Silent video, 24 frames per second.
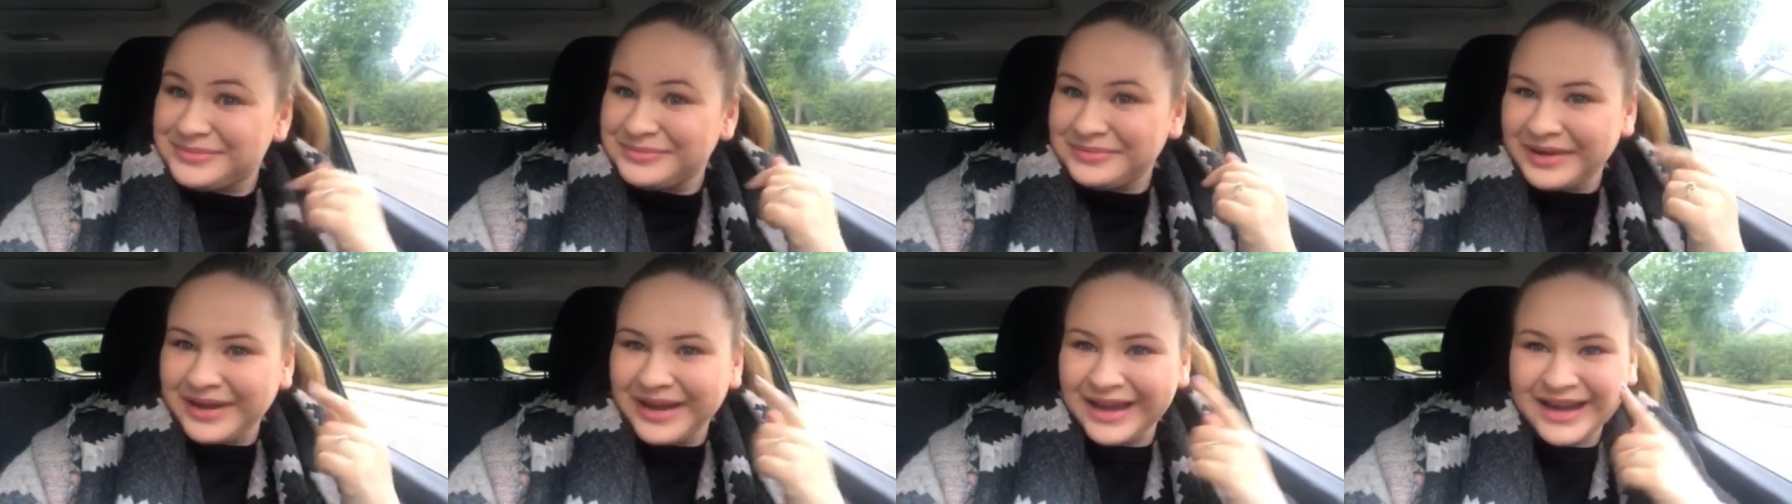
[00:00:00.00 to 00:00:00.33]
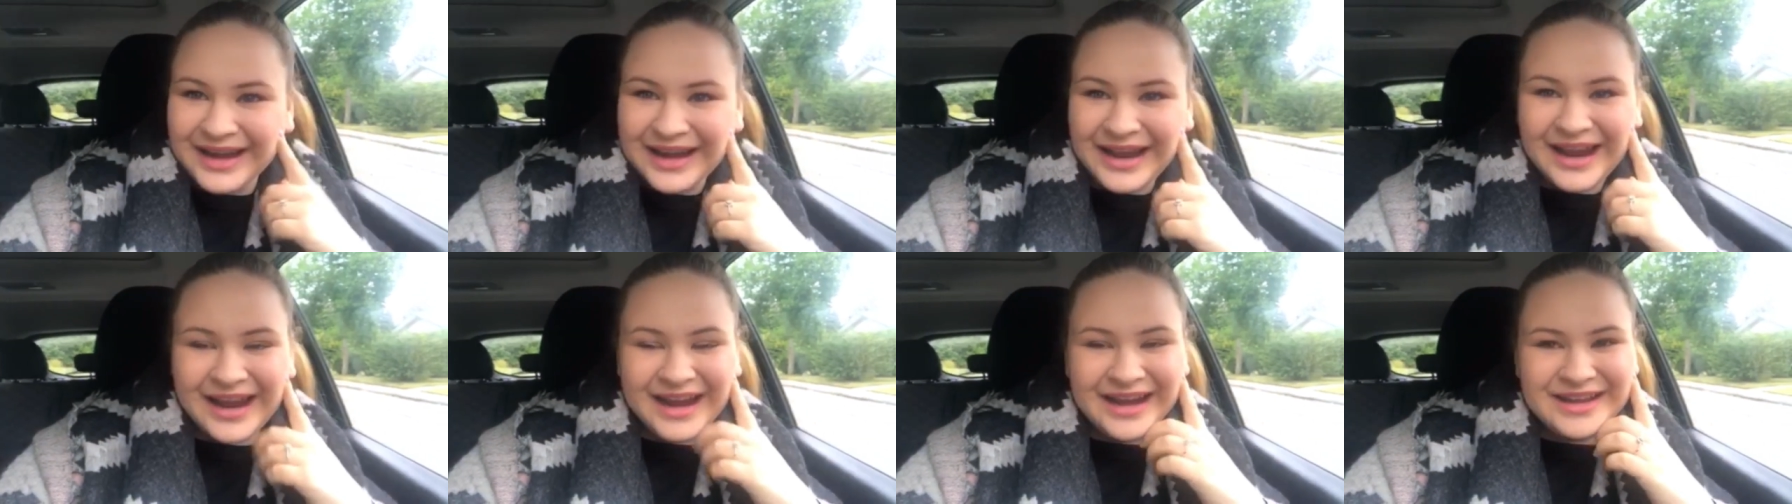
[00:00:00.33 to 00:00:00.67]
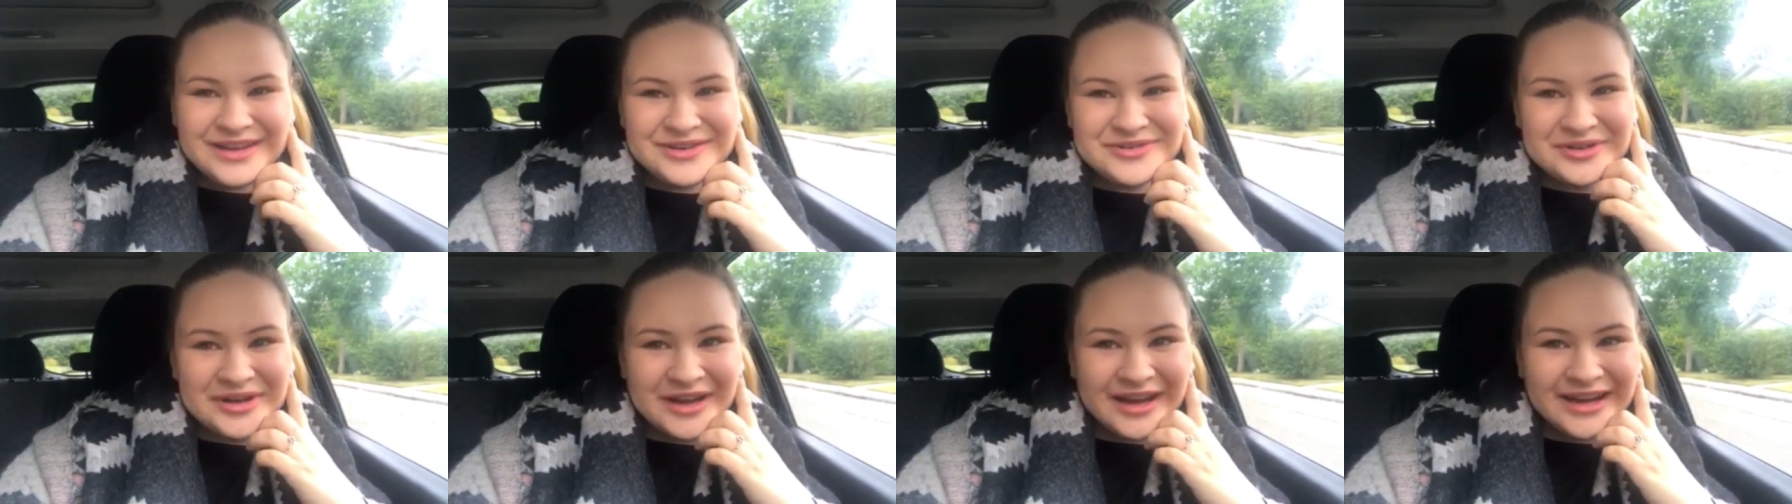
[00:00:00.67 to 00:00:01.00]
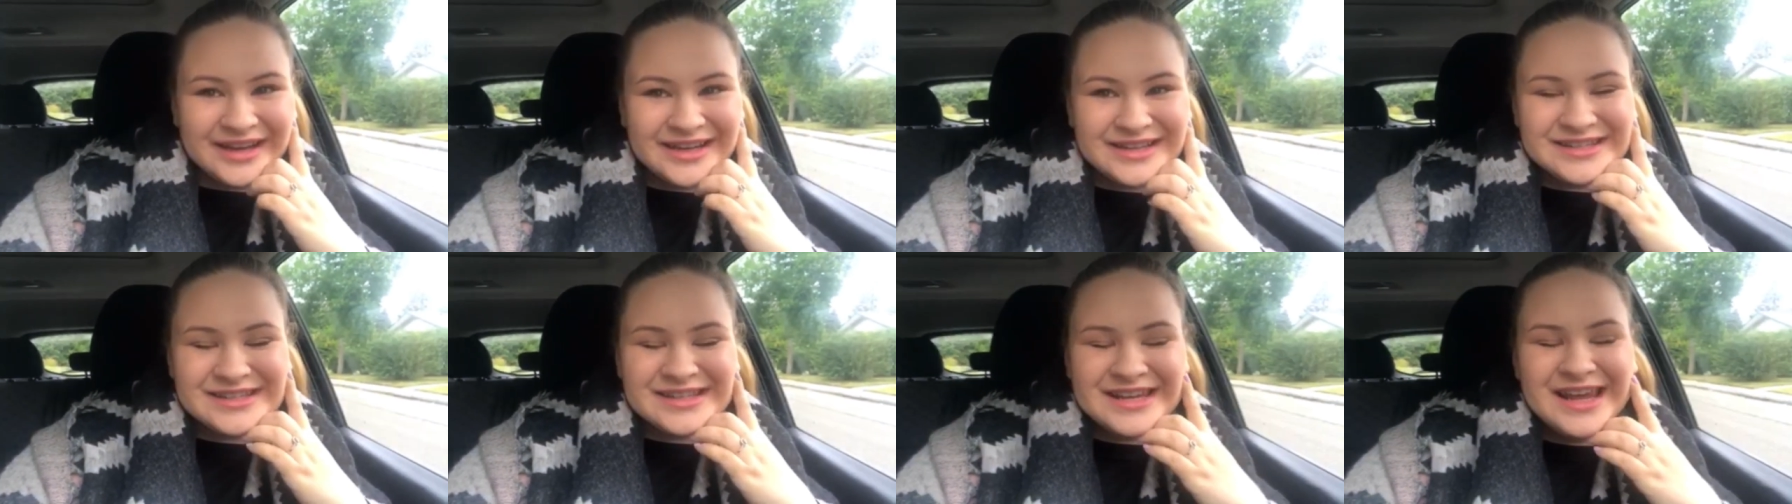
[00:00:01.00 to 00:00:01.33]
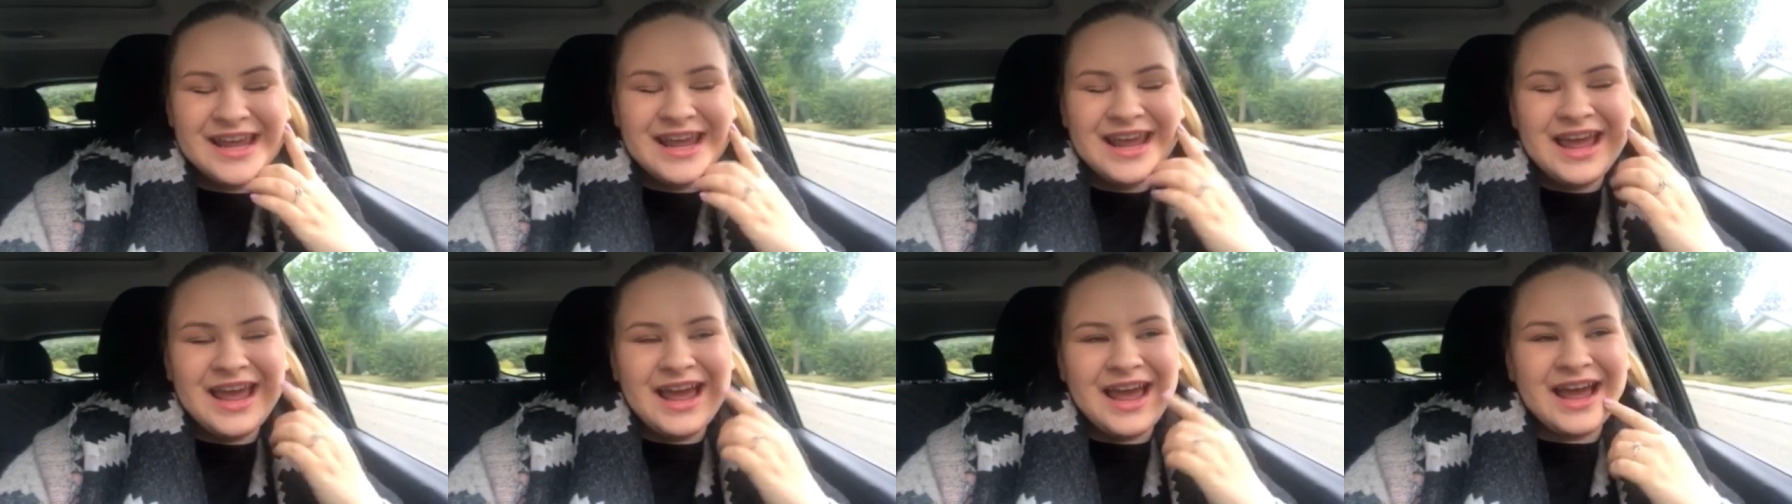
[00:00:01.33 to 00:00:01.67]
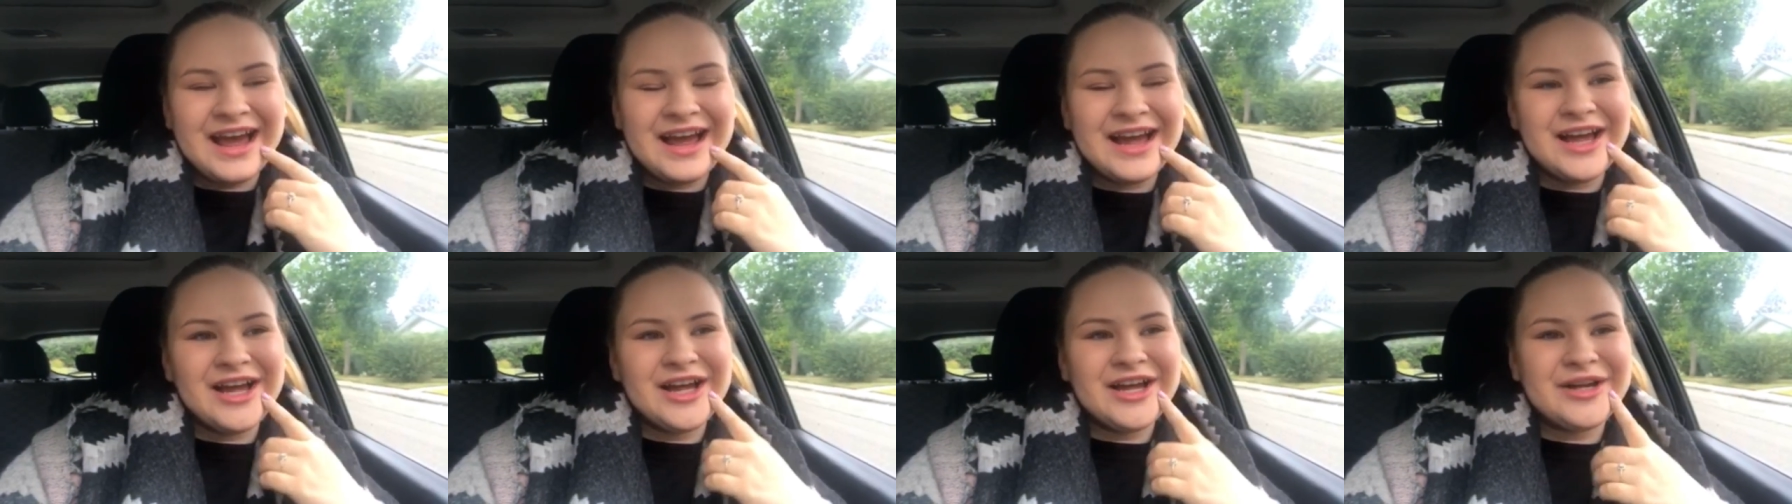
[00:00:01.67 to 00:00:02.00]
But anyways,
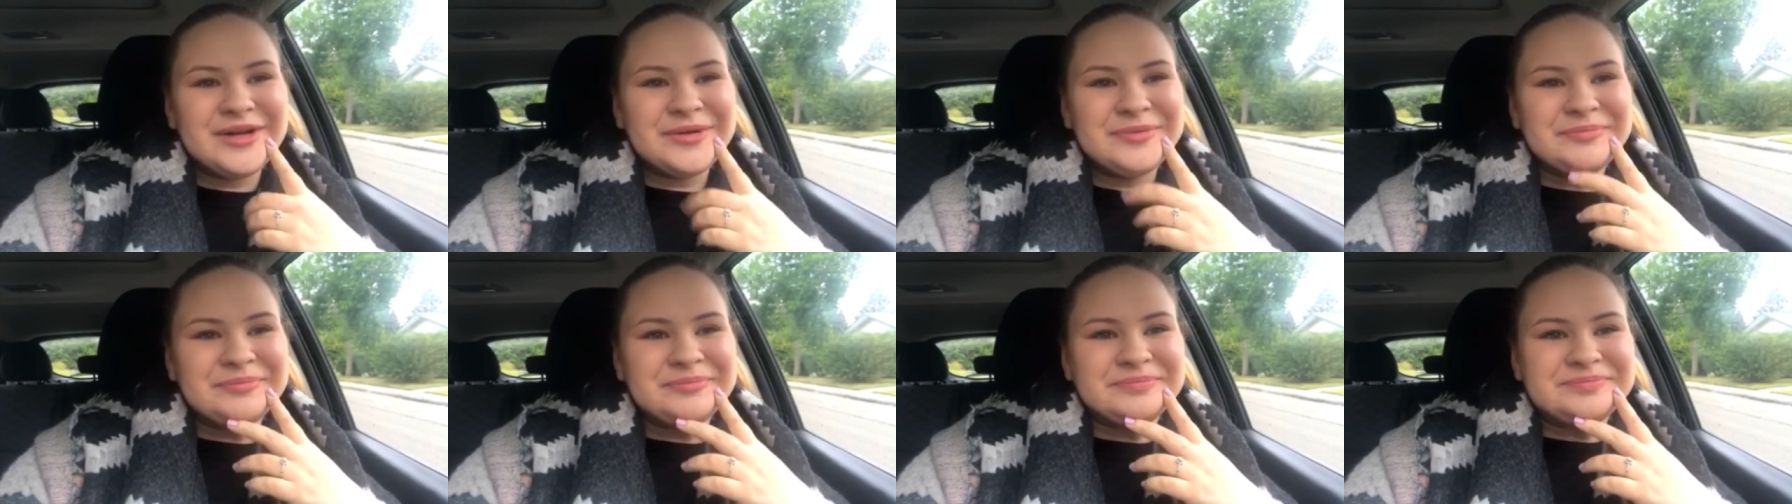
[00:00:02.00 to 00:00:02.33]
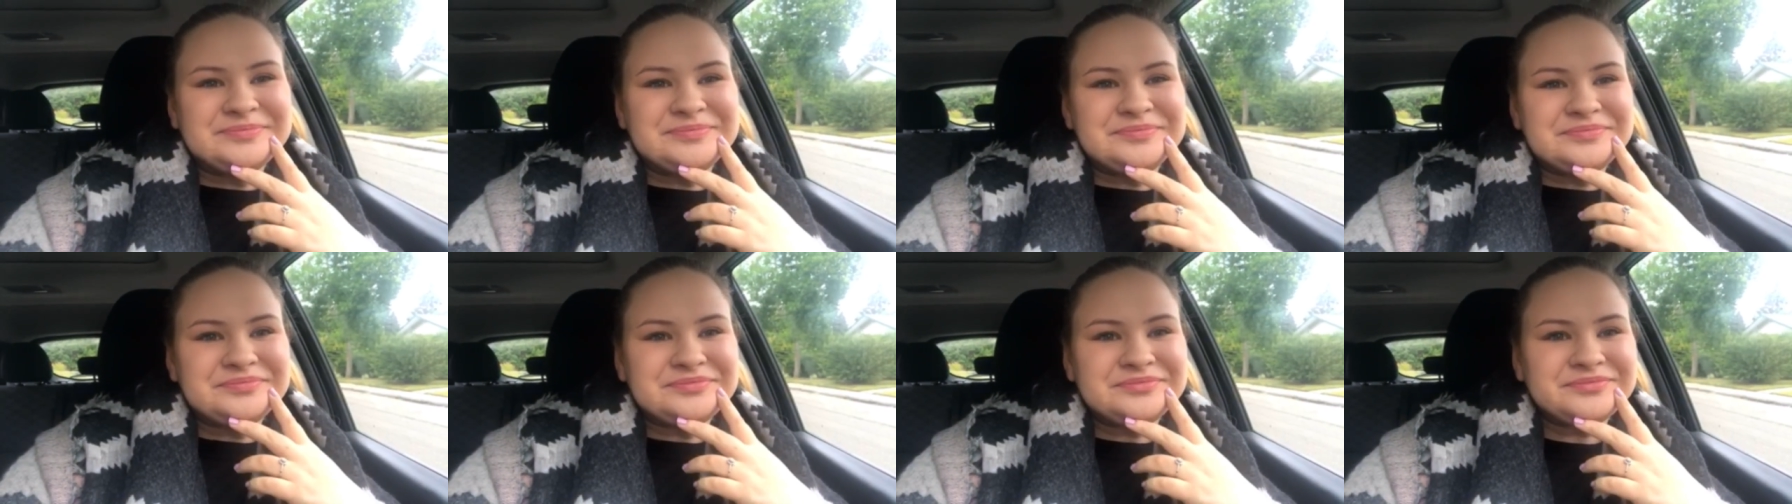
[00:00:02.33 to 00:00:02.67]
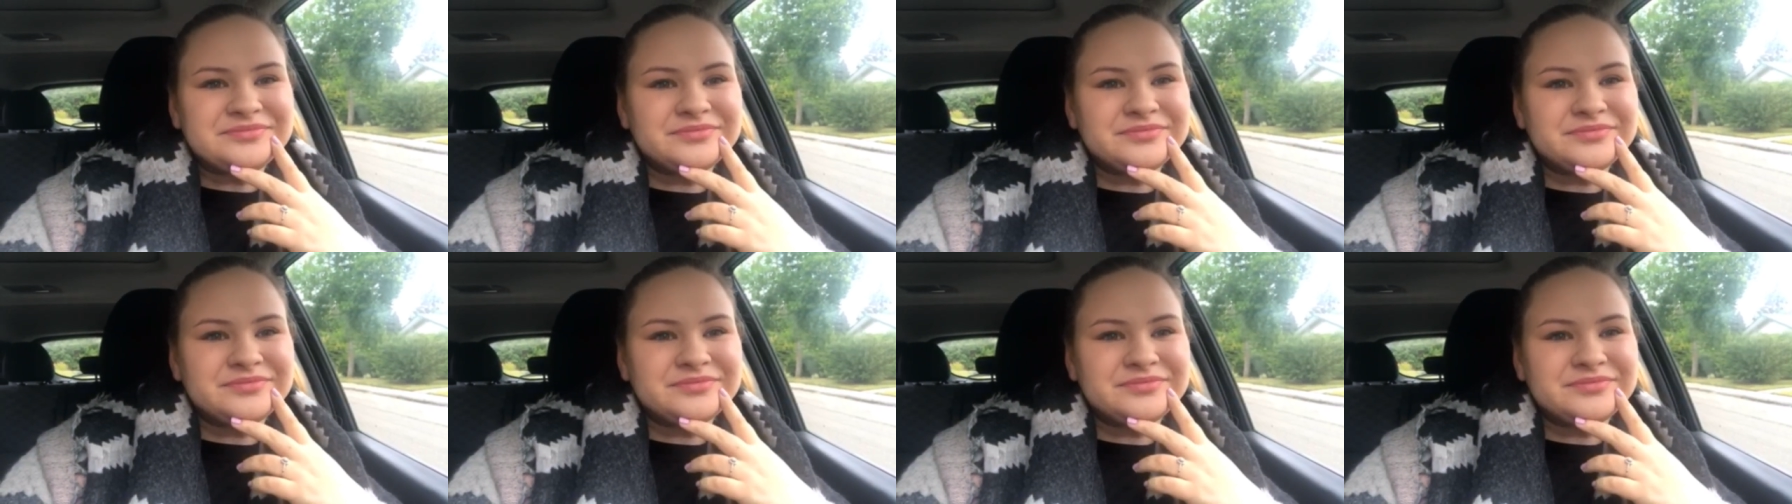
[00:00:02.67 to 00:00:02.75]
um,